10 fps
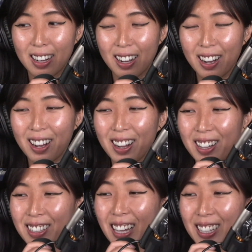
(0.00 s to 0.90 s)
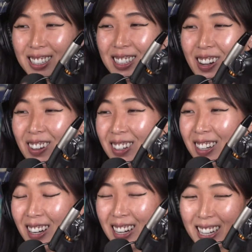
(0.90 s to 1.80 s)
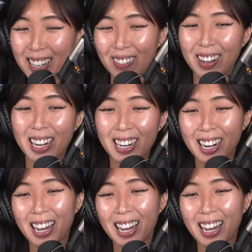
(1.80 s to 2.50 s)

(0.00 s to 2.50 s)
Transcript: Oh, that's so good. Why did I